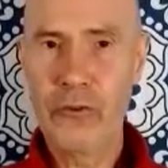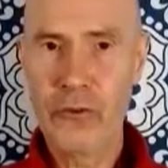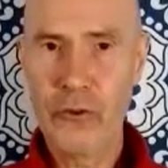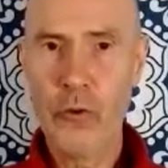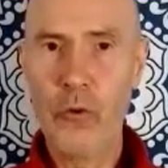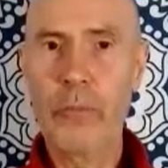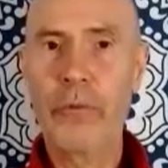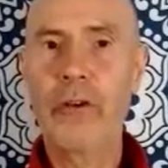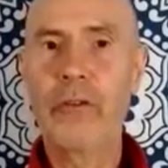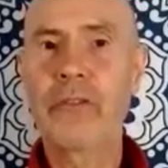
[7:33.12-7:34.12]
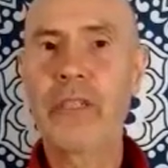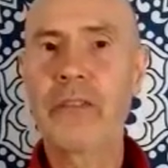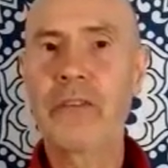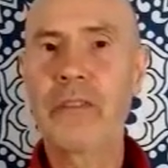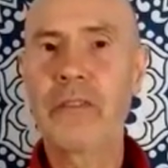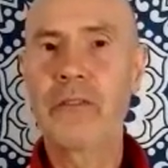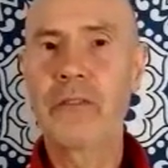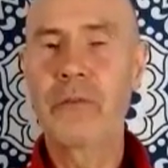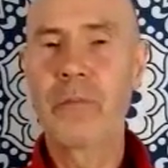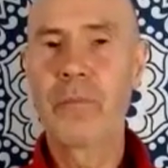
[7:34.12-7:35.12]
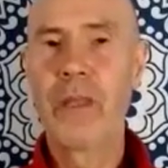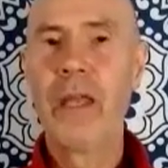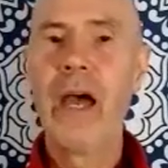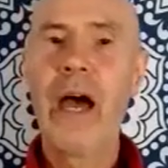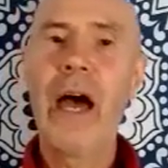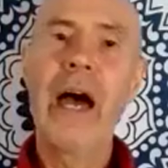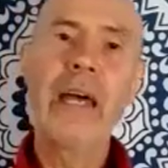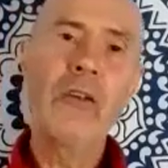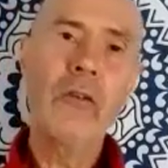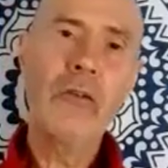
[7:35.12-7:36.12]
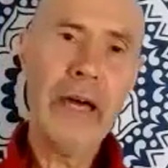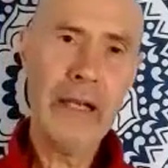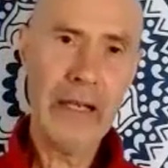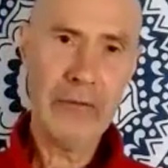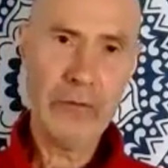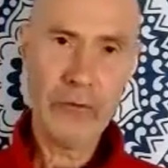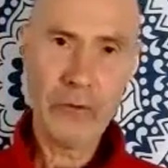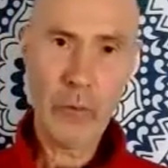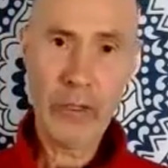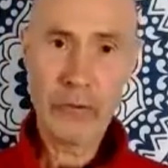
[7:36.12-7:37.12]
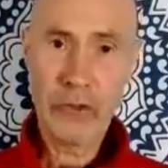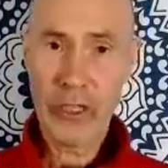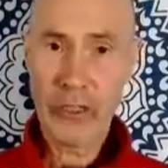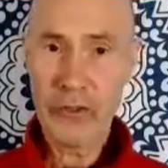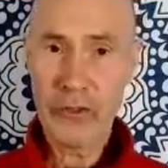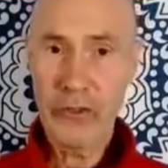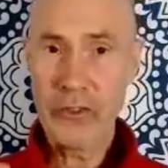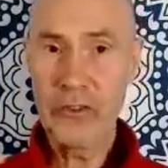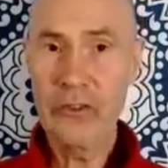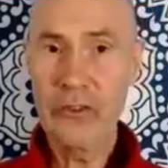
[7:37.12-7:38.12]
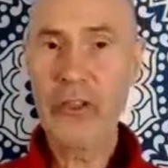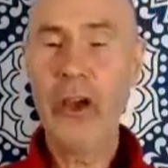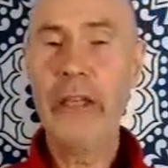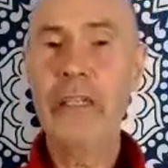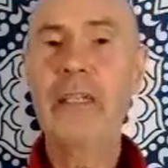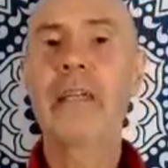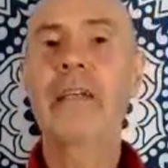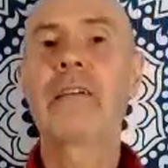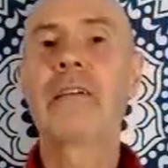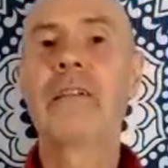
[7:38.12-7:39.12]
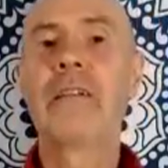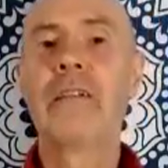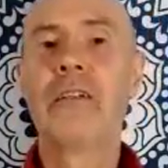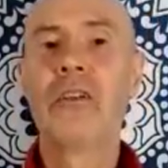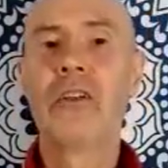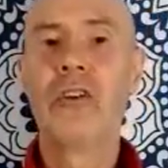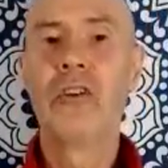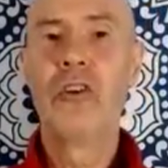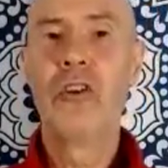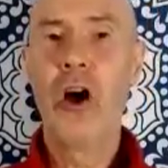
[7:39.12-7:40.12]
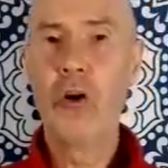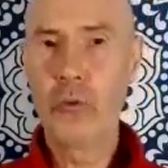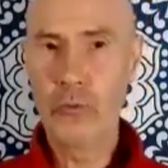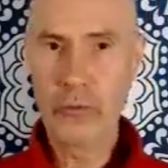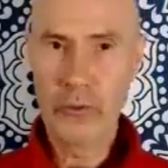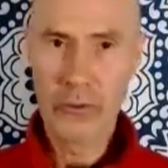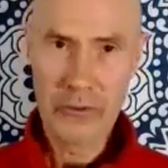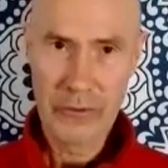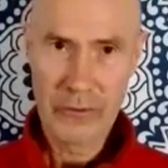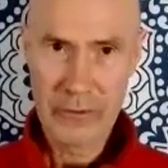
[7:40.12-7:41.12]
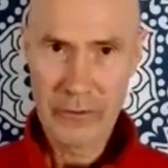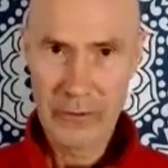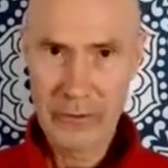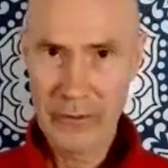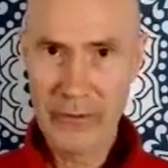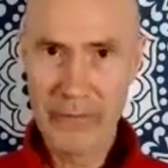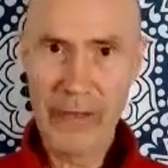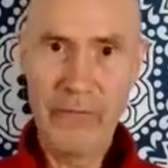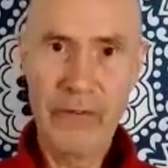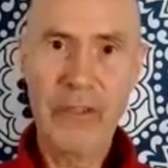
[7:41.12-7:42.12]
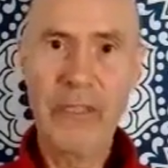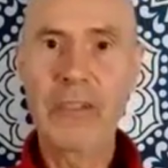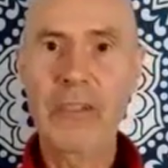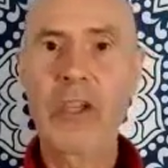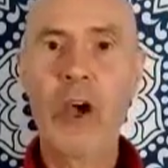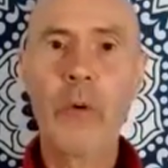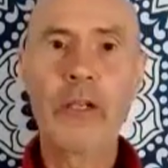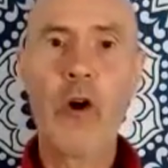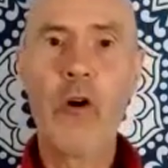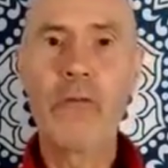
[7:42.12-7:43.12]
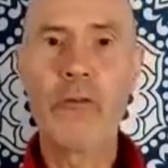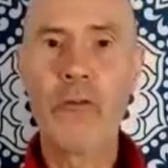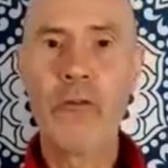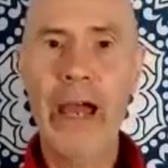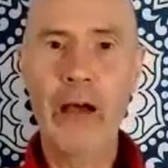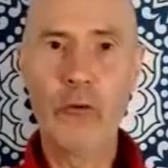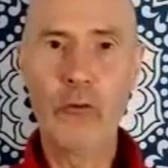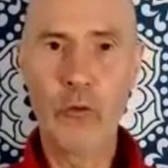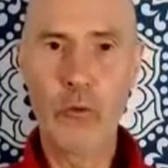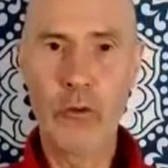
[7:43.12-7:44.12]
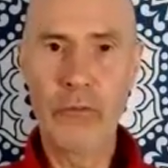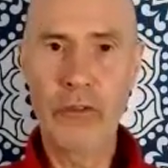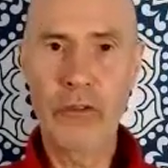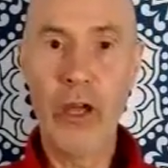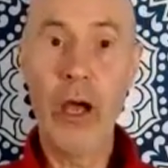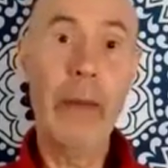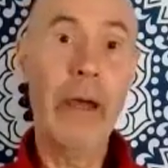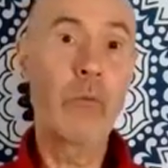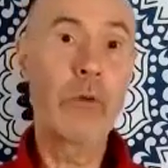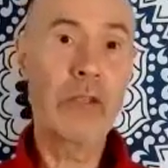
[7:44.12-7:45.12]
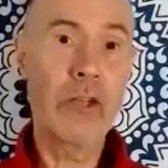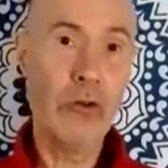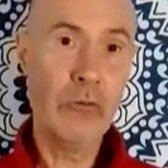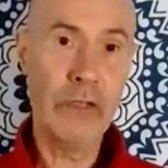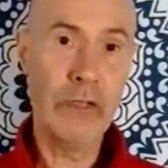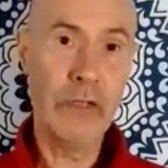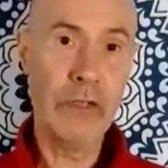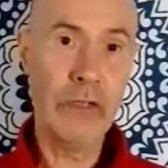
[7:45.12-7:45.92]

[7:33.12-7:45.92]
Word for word: thought processes. And on that level as well, just the psychic load of everything going off around all of the time. And with COVID,